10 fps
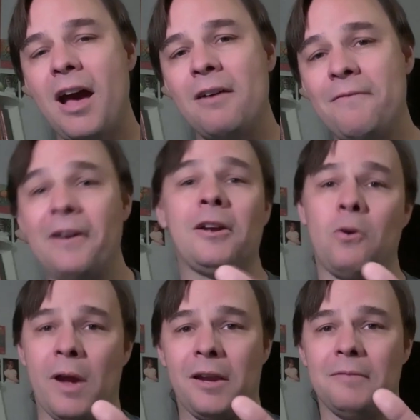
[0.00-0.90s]
very
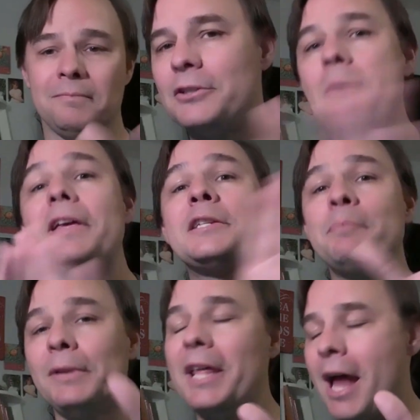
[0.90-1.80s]
quick. So they
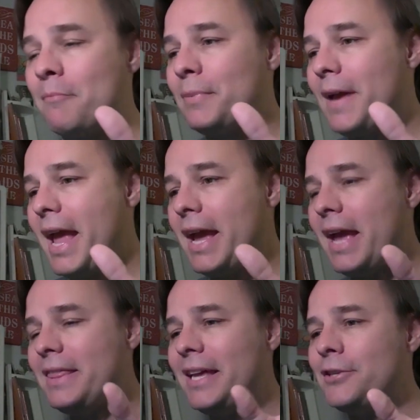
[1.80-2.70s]
split up,
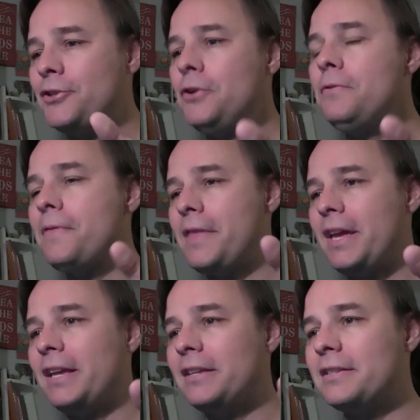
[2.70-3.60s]
and then two
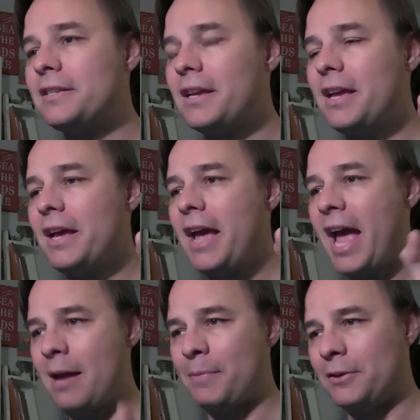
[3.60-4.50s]
things
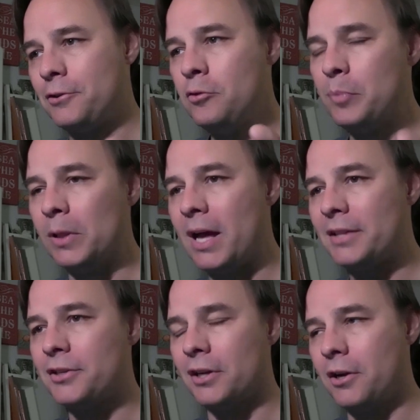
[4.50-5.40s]
happen. Two
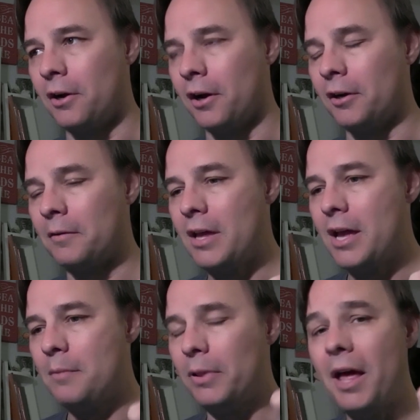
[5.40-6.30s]
plots occur.
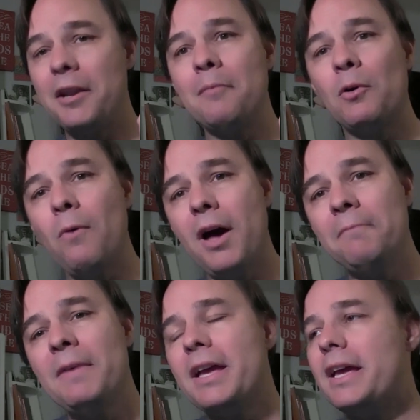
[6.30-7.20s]
Plot number
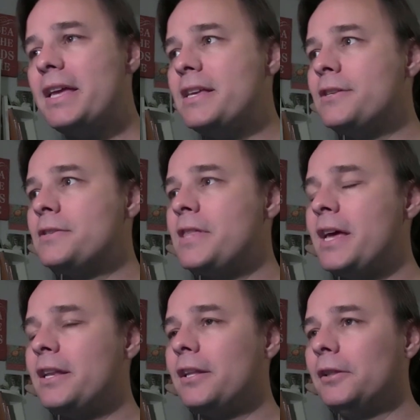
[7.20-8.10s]
one is
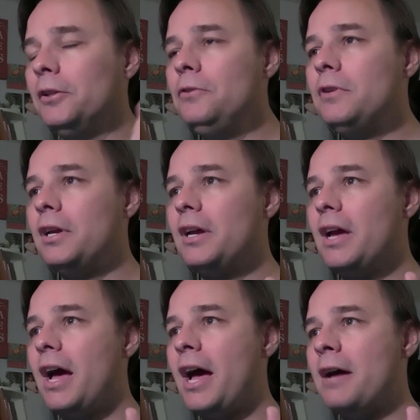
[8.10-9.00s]
that Luke
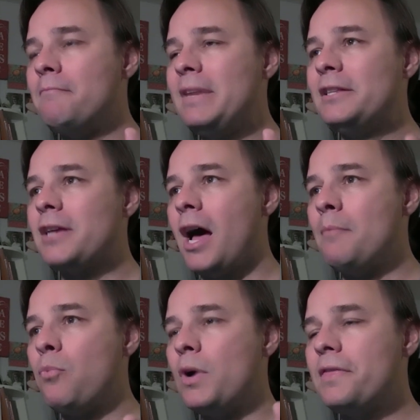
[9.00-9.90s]
meets
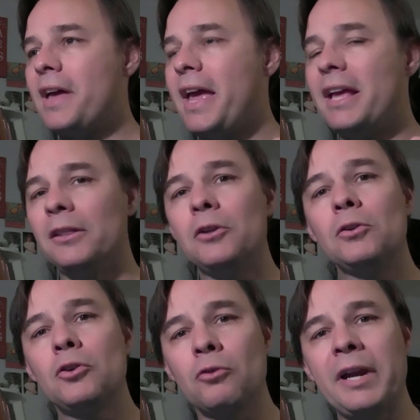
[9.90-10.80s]
up with a
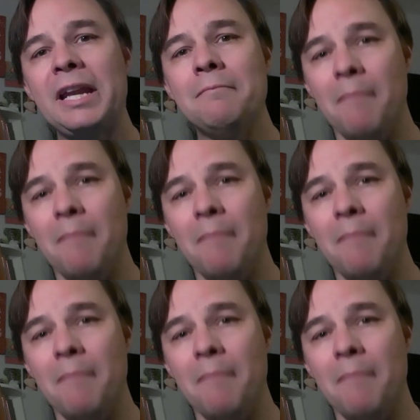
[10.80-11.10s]
little green